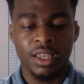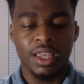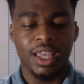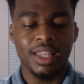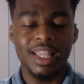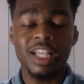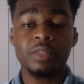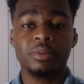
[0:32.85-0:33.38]

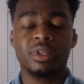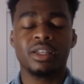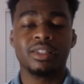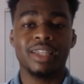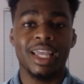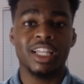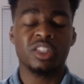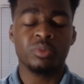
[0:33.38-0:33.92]
And that's because
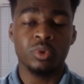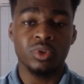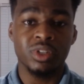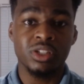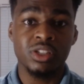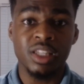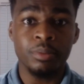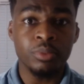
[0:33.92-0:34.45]
Ansible
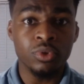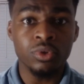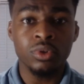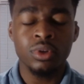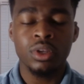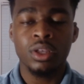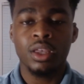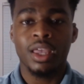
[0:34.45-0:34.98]
is
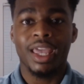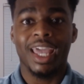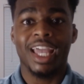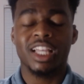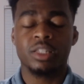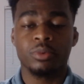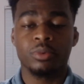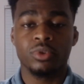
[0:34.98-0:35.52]
simple,
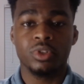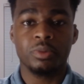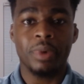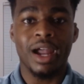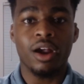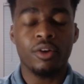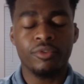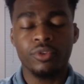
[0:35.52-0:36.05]
Ansible is
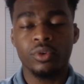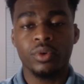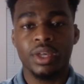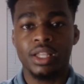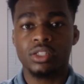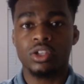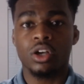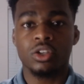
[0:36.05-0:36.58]
powerful, and
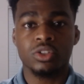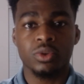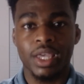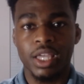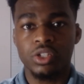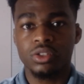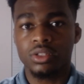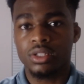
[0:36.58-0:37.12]
it's also
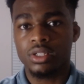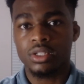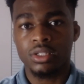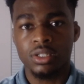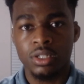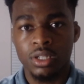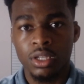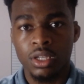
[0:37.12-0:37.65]
agentless.